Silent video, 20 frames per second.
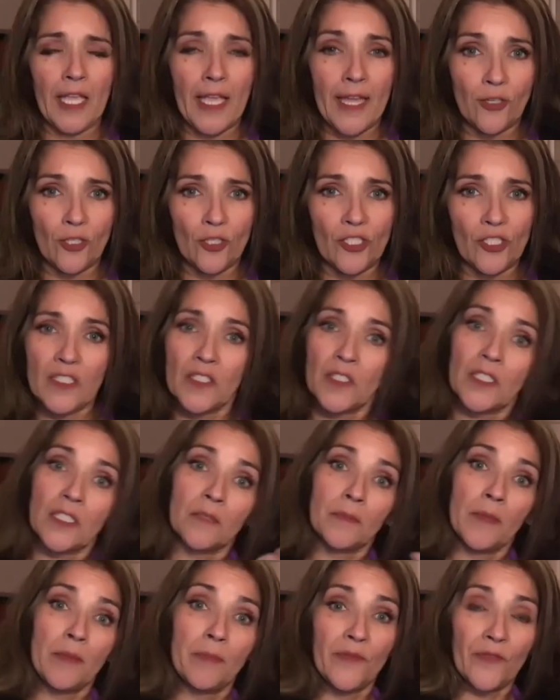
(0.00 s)
energies because
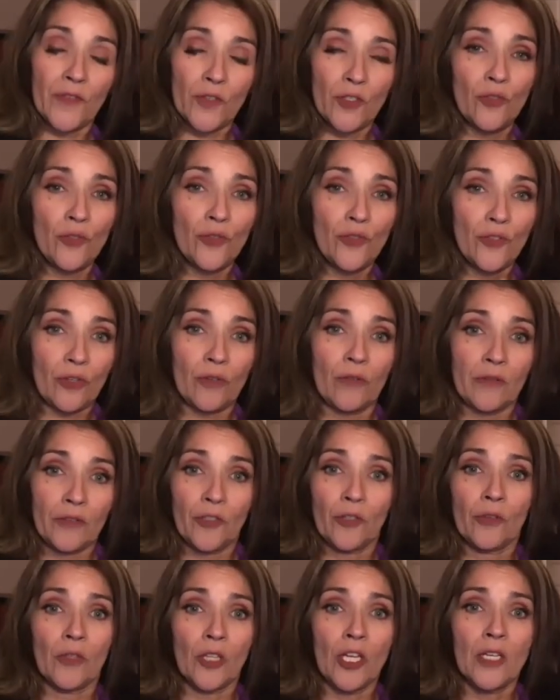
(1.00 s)
maybe for you your
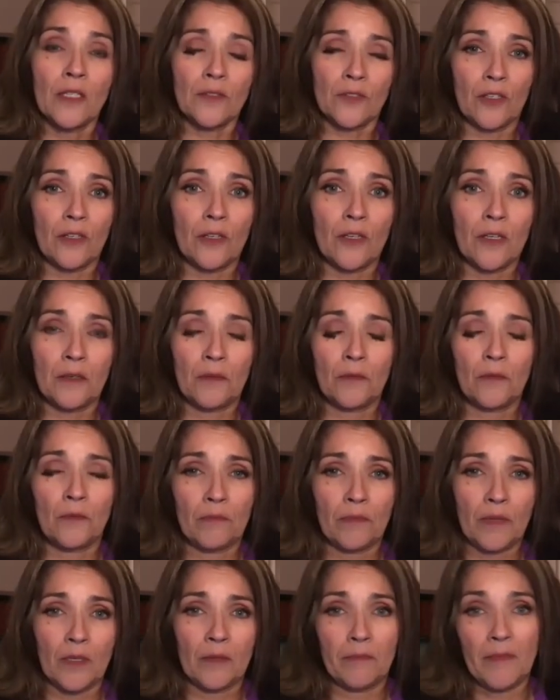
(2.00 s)
your lungs are,
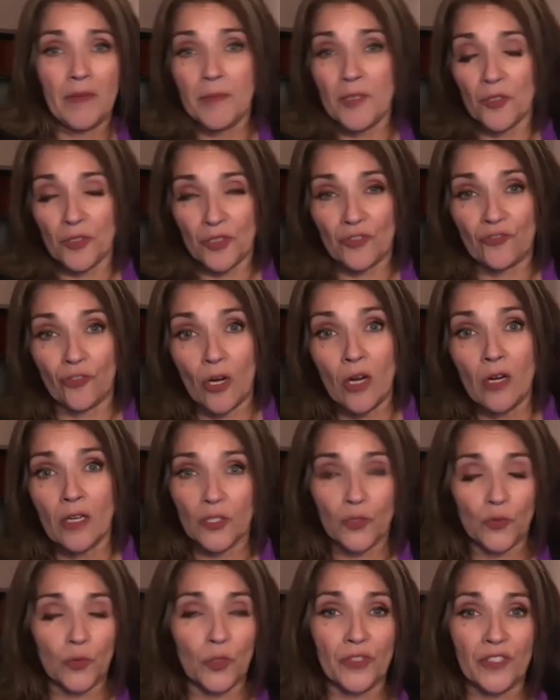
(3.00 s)
are maybe your strong
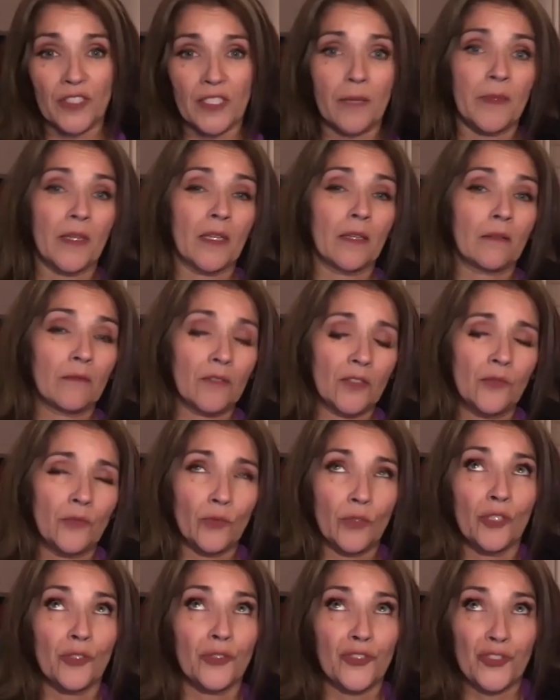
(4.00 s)
is real stomach You're
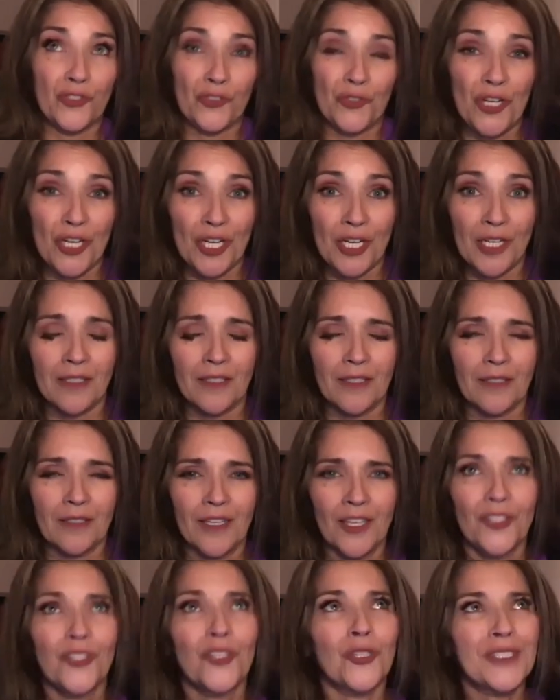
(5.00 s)
real strong
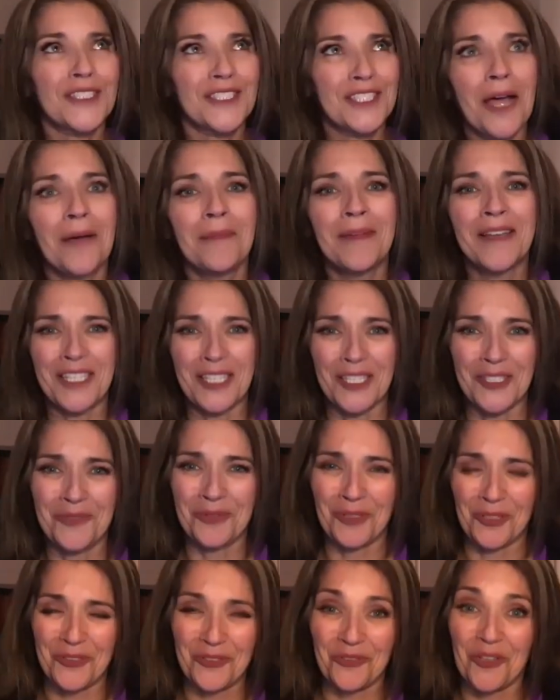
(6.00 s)
your stomach is
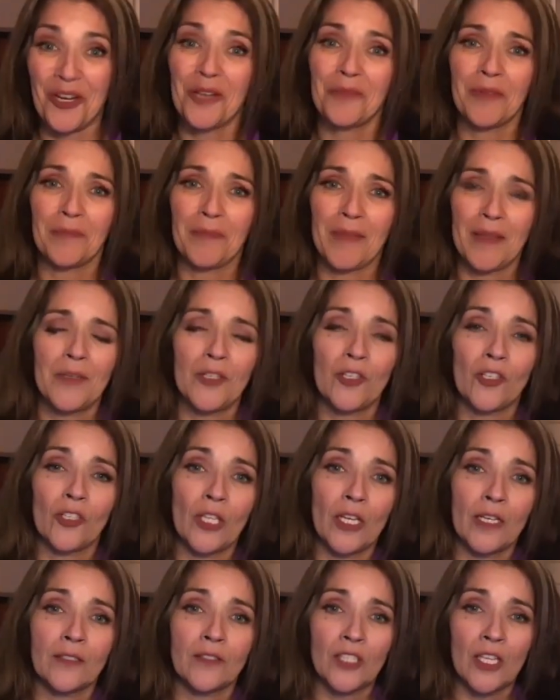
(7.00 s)
real strong but maybe your
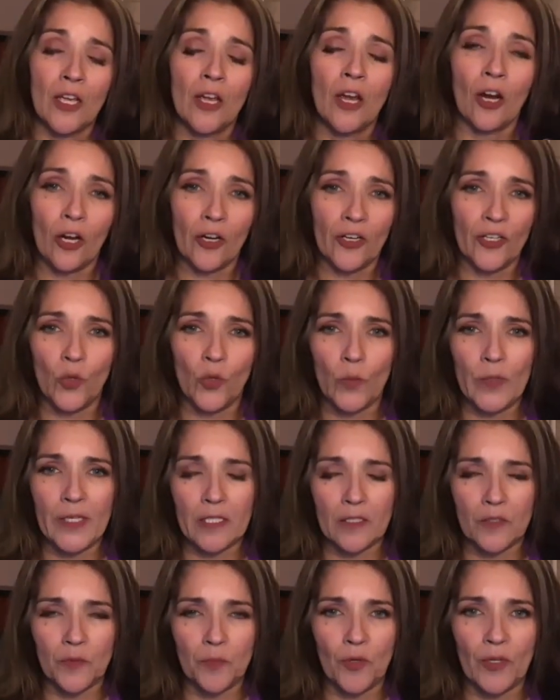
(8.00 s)
lungs are your
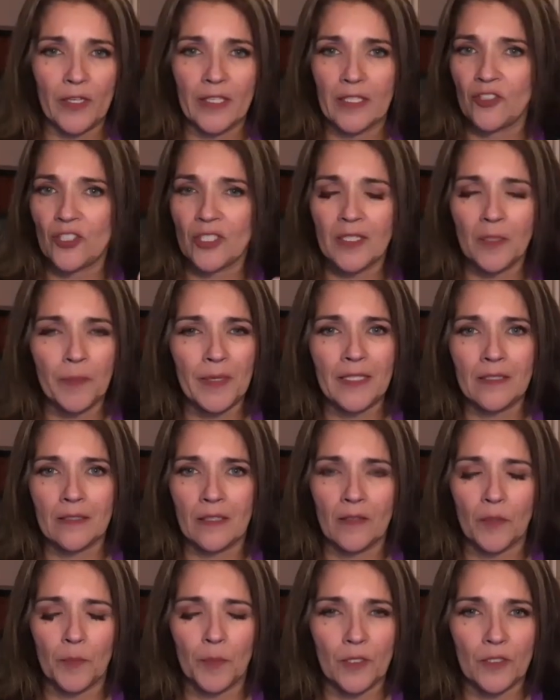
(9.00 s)
weakest point it just depends
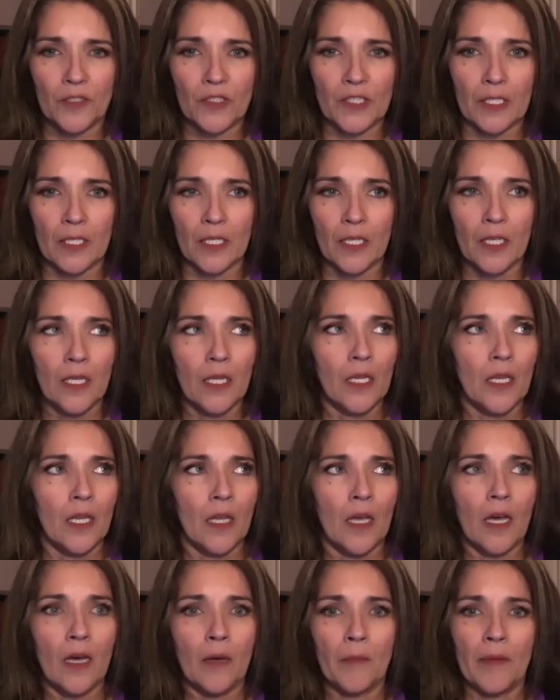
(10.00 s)
on the person
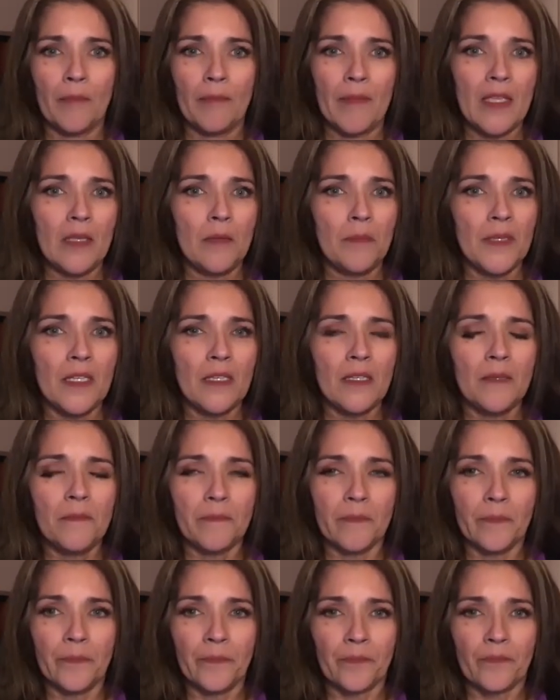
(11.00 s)
uh,
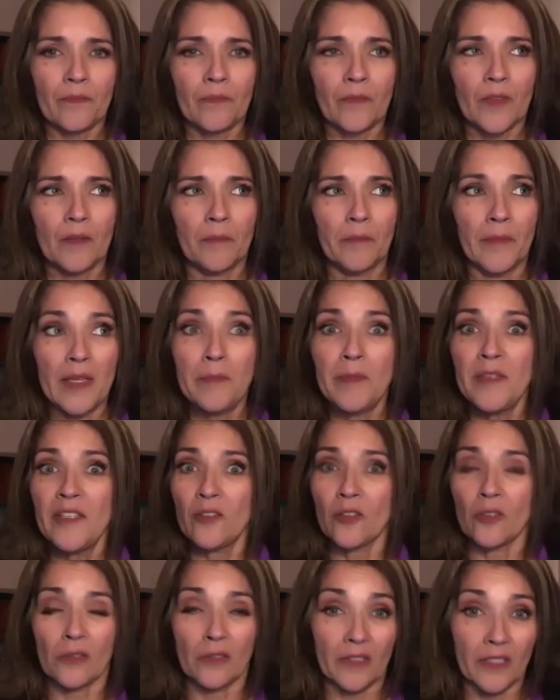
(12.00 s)
maybe maybe
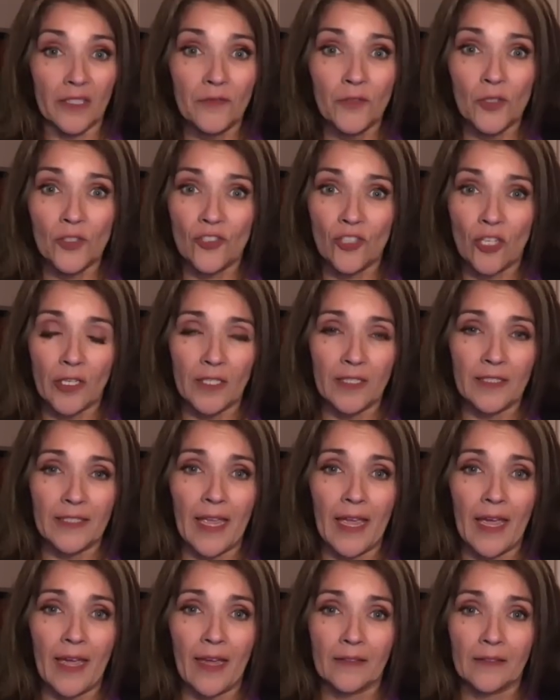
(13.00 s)
your liver's starting
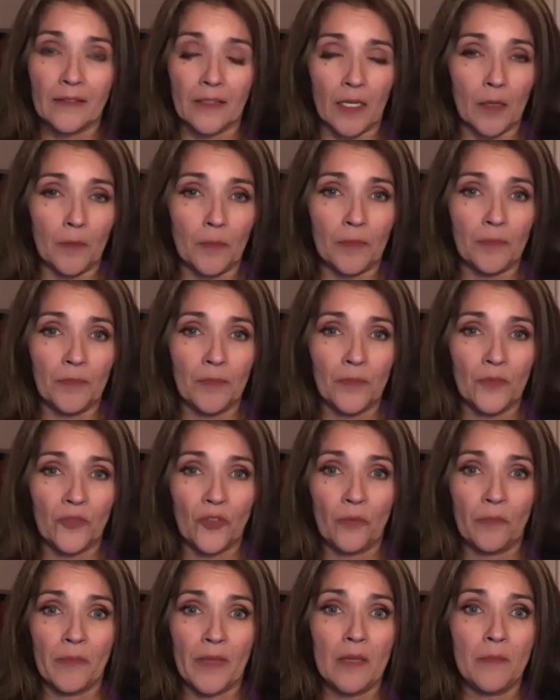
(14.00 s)
to act up. So
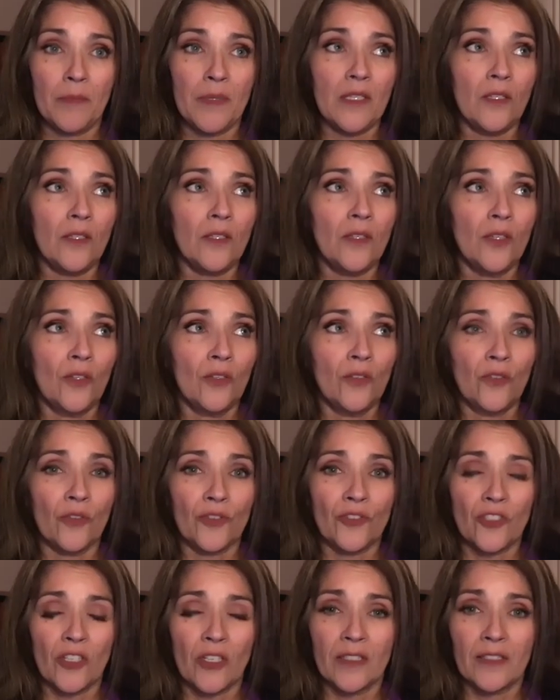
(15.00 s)
maybe you're
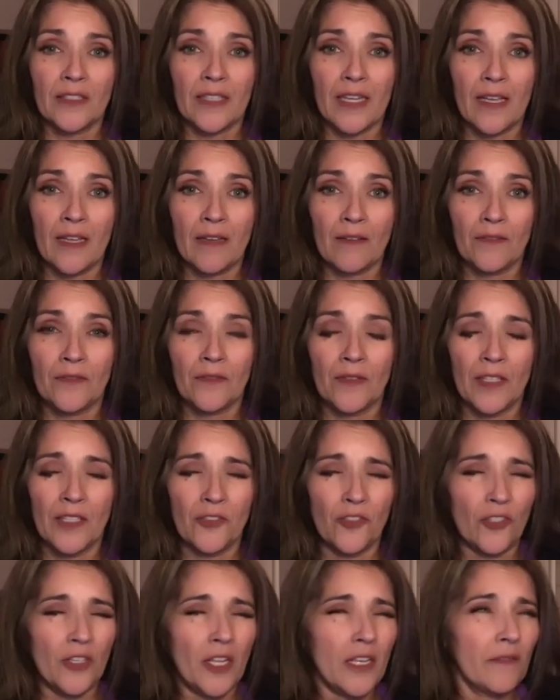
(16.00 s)
starting to have, and
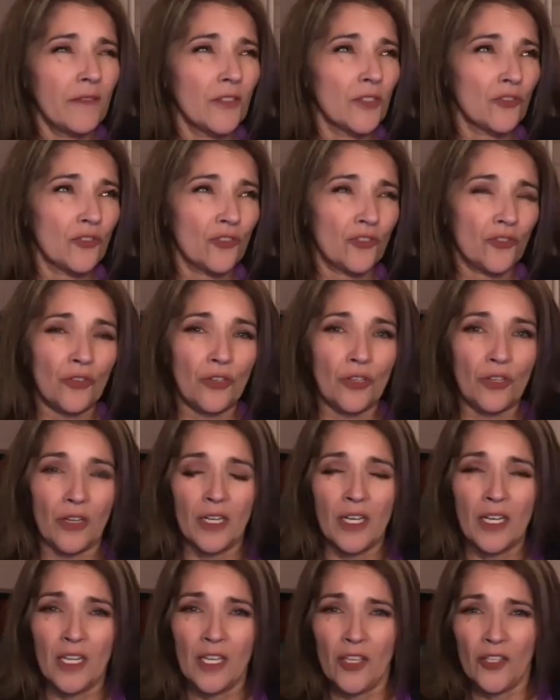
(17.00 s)
you're not even
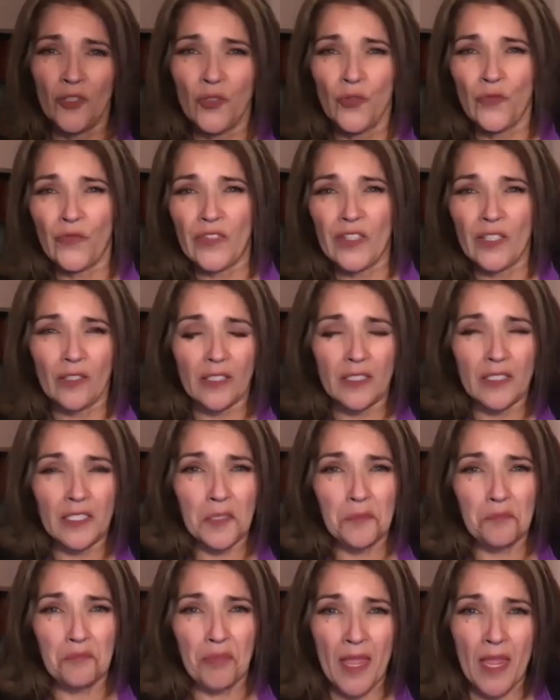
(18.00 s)
sure, you feel a
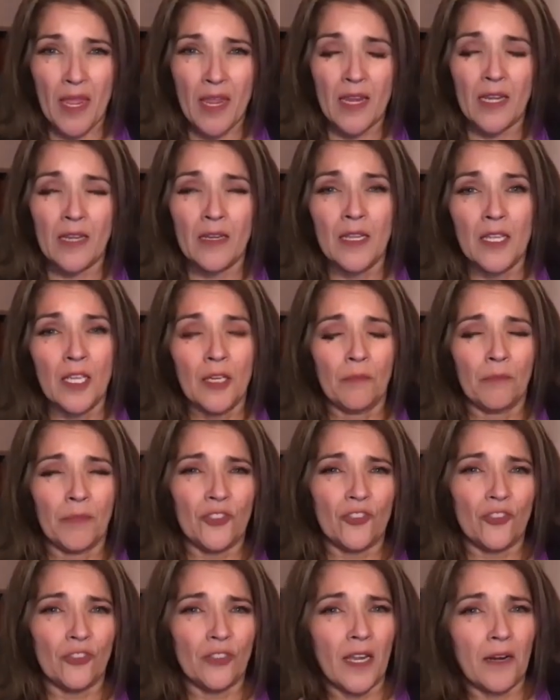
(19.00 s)
deep pain,
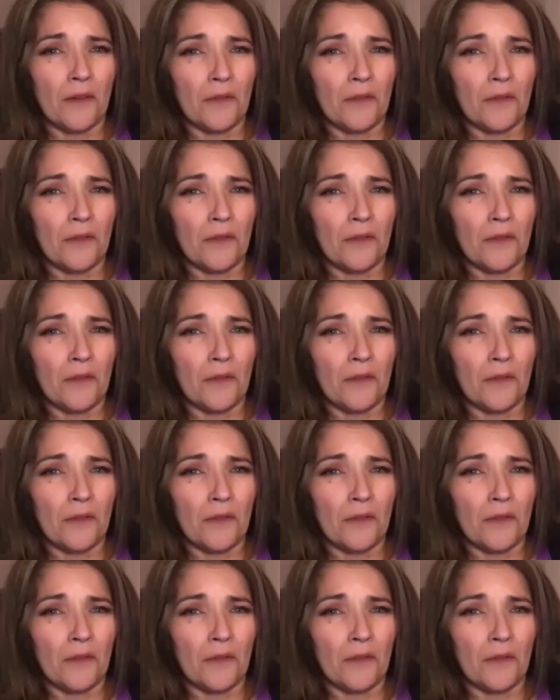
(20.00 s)
but you're not